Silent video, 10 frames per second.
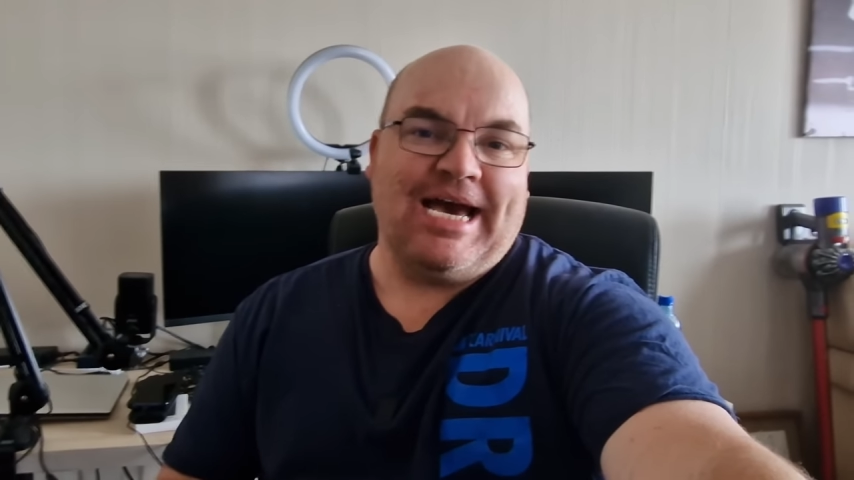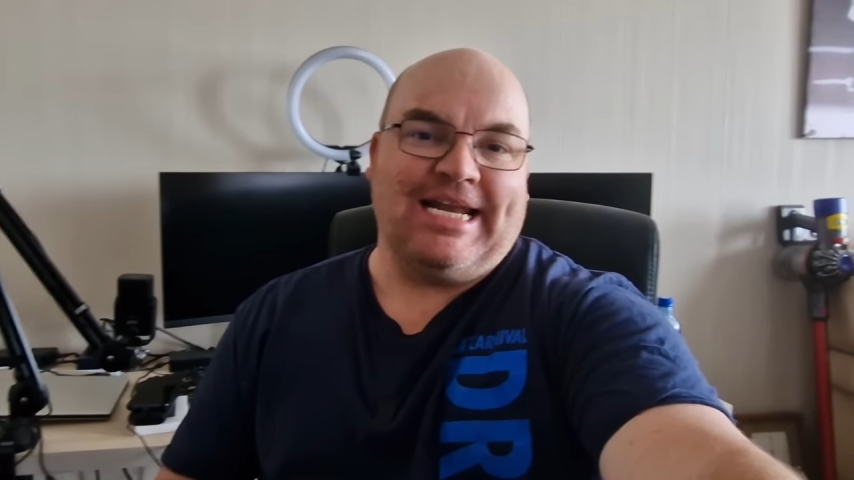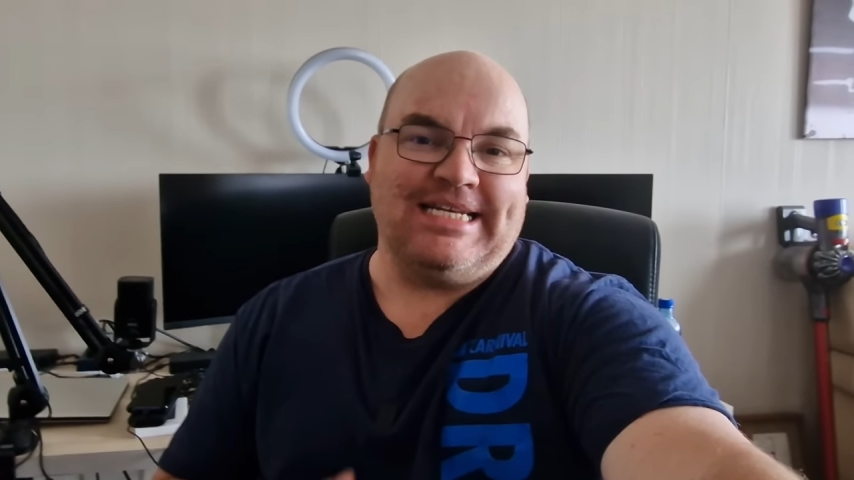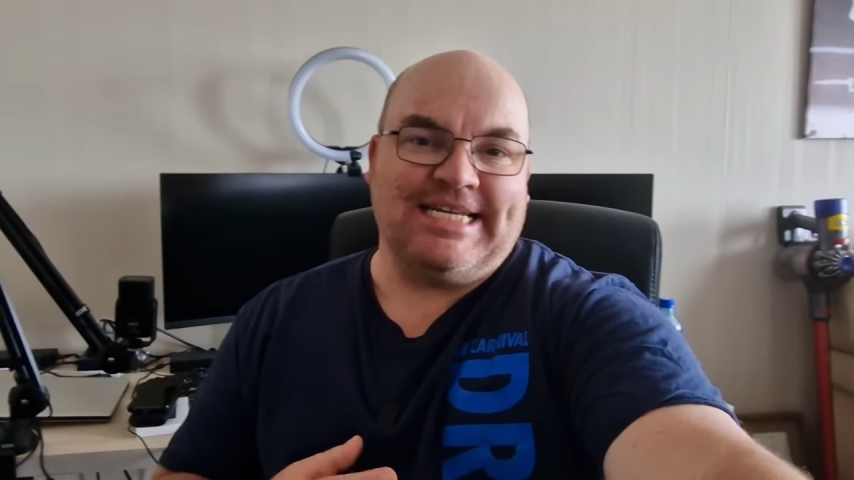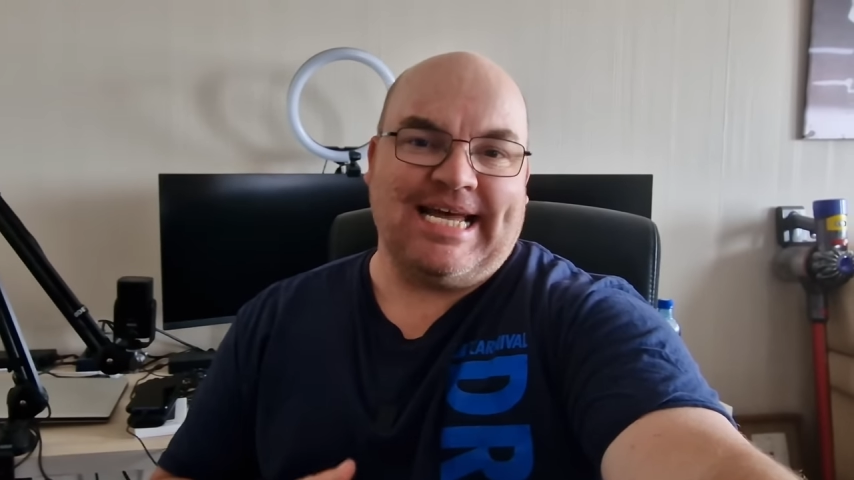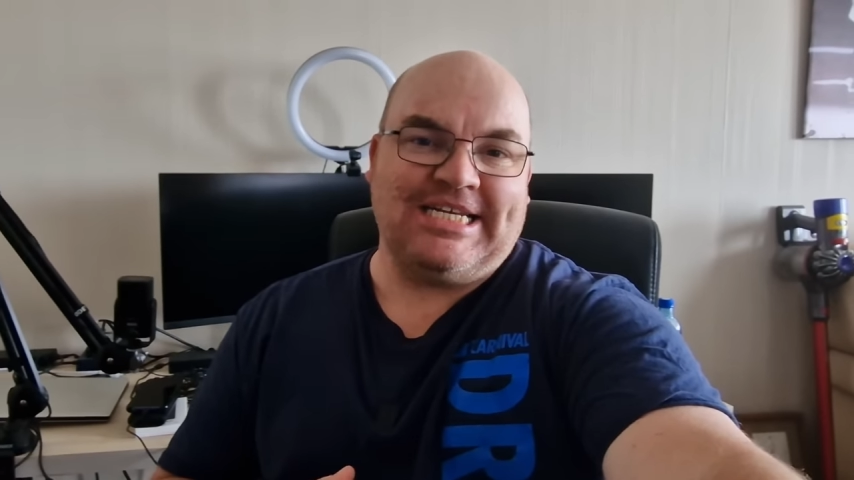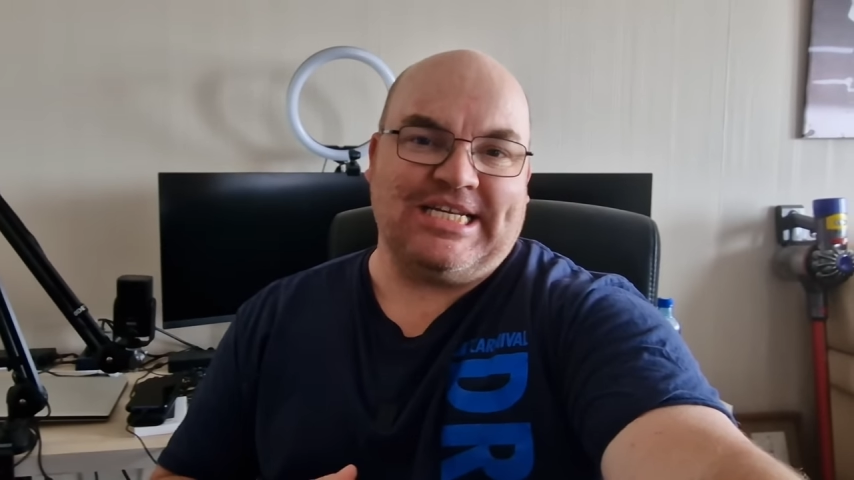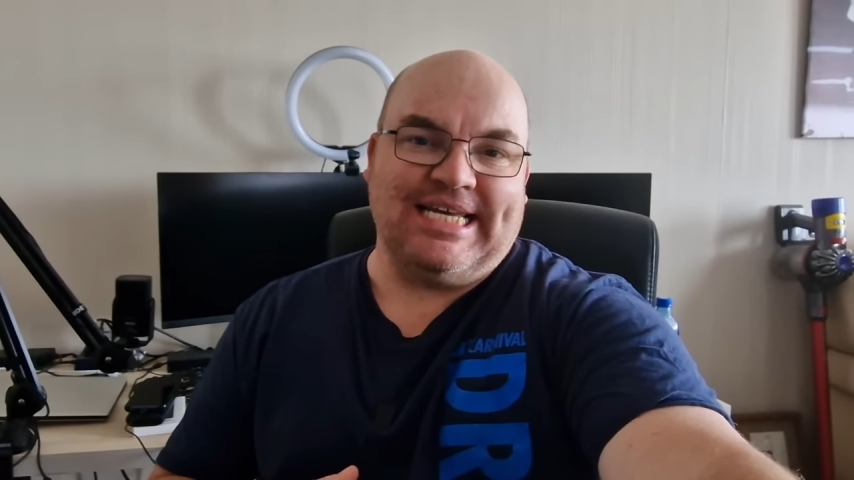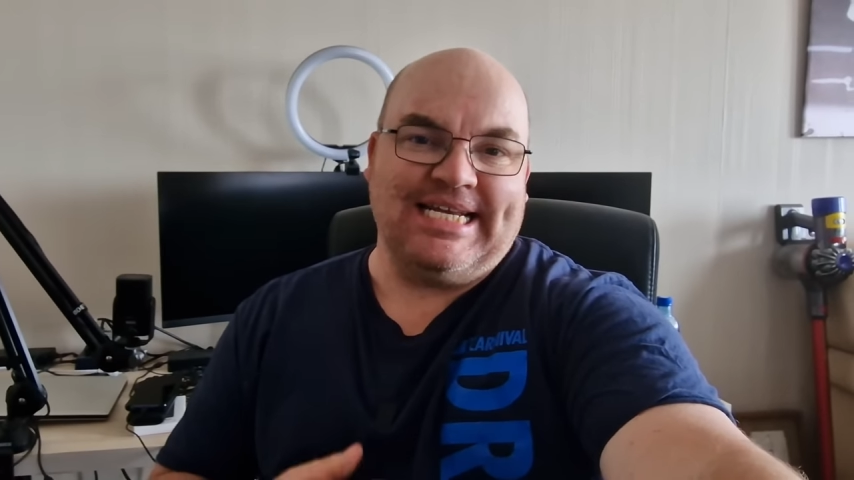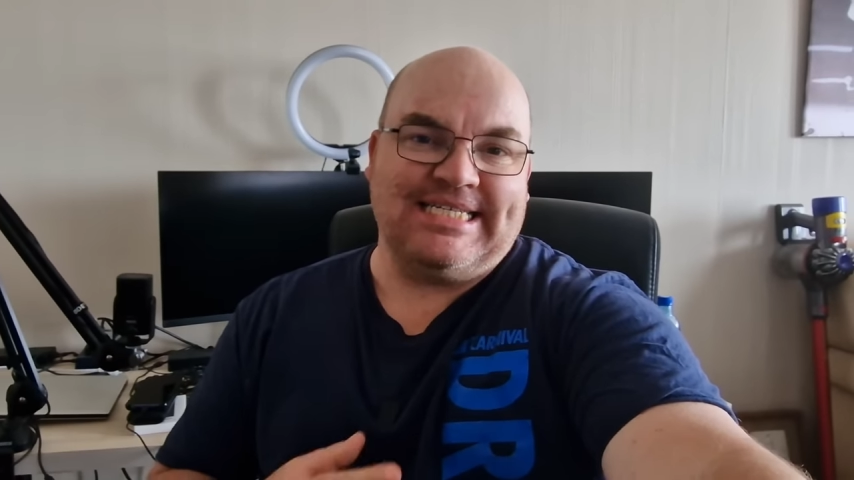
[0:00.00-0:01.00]
and I did
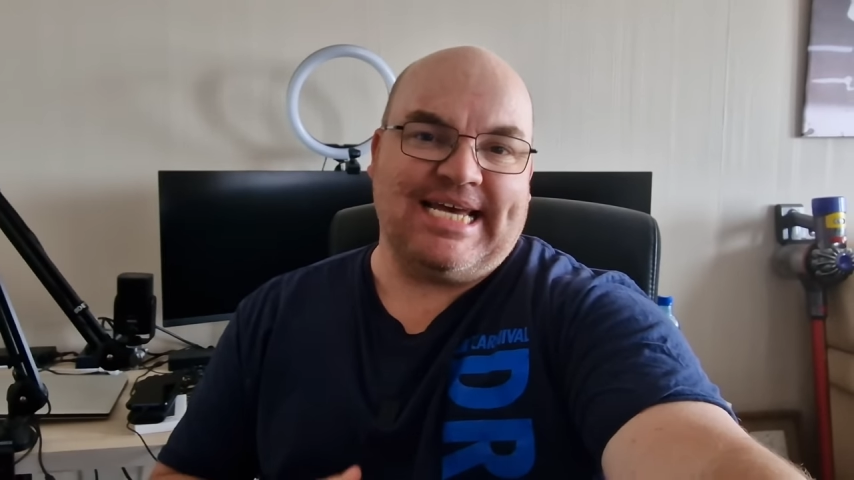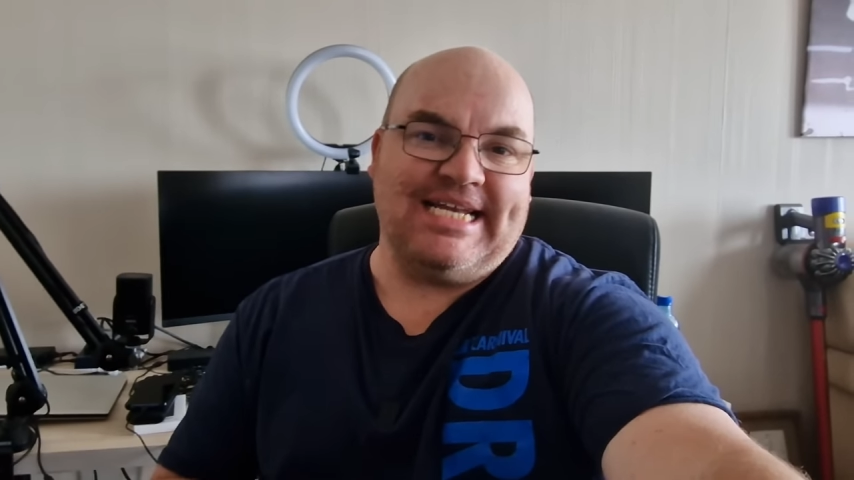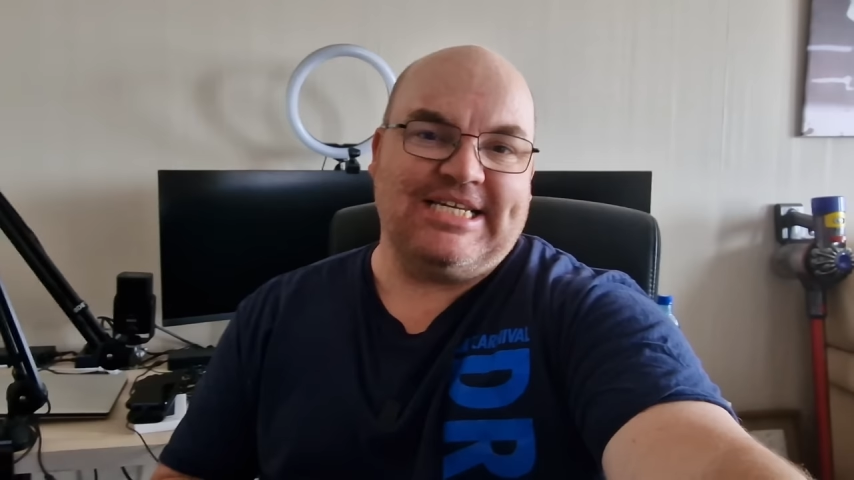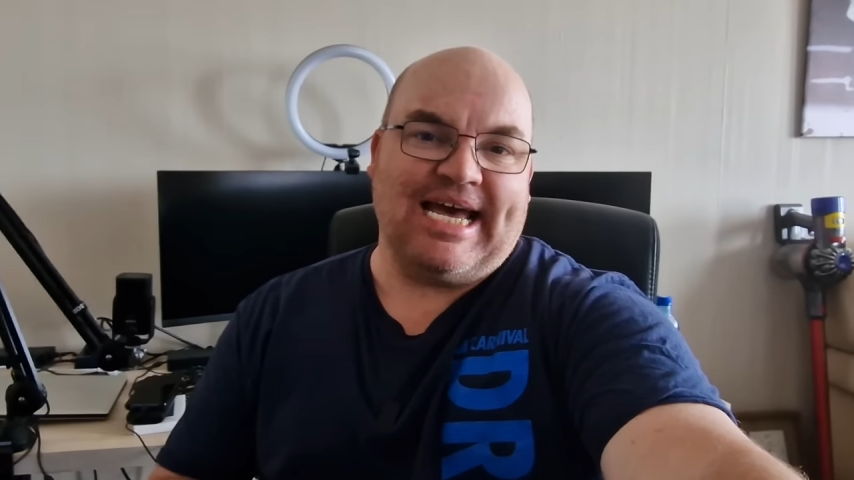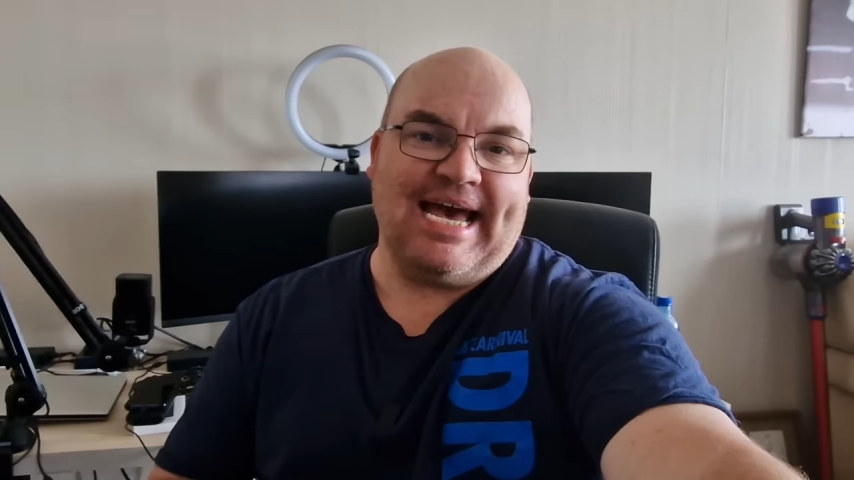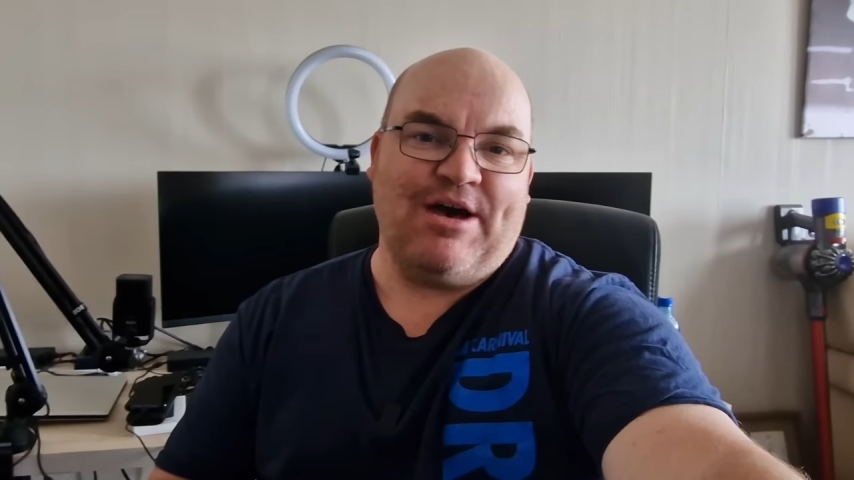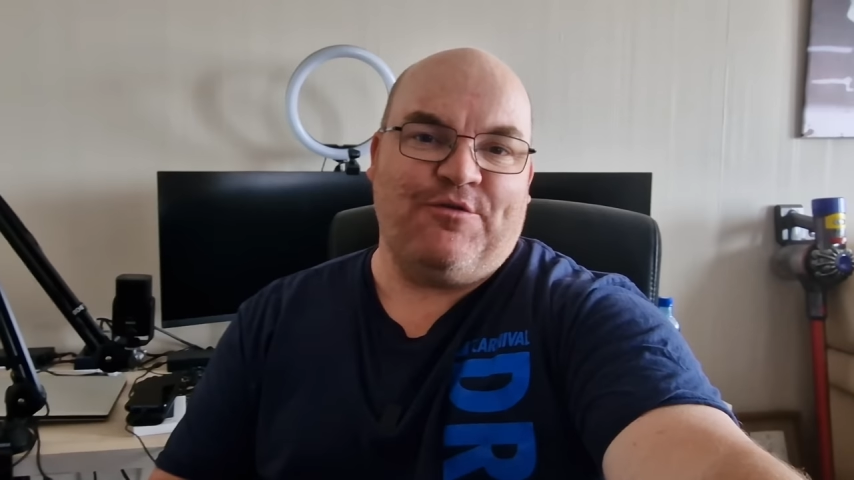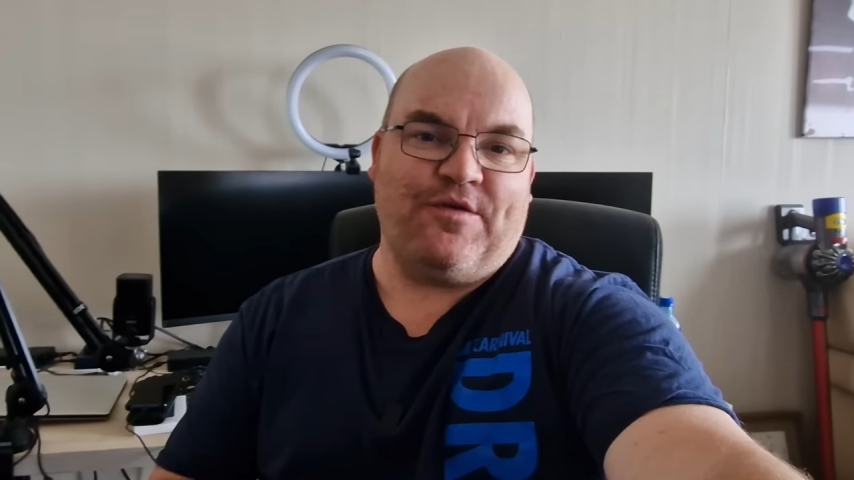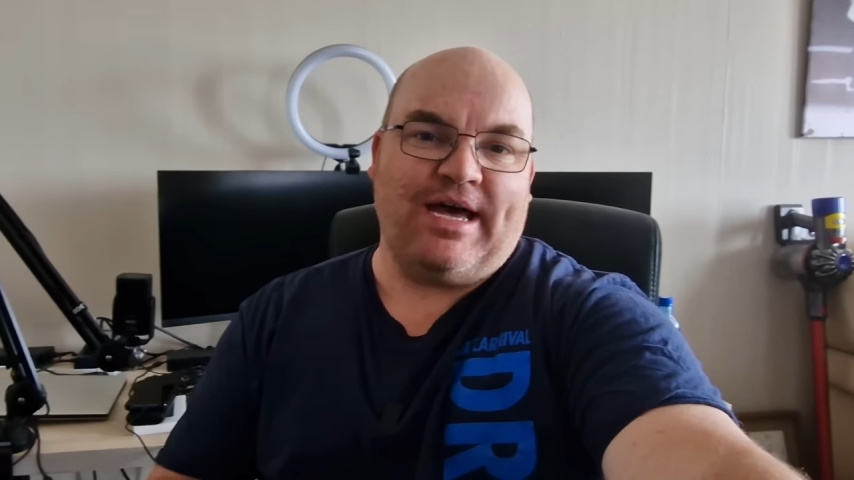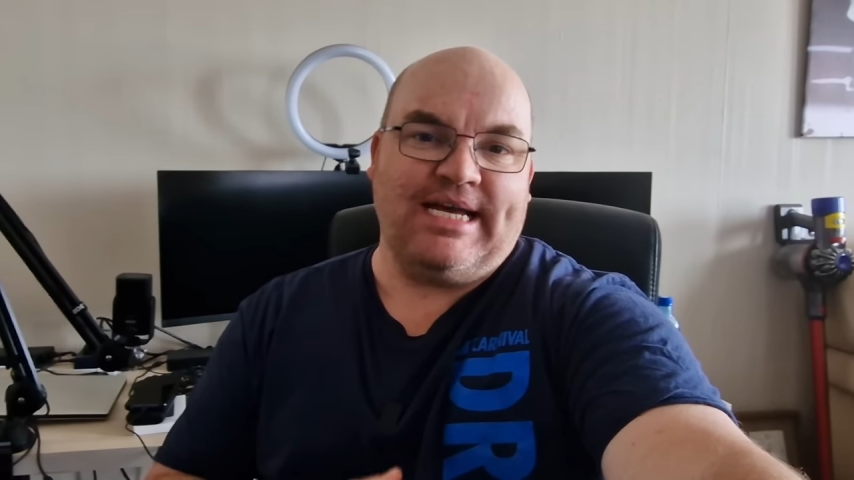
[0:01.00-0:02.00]
actually intend to have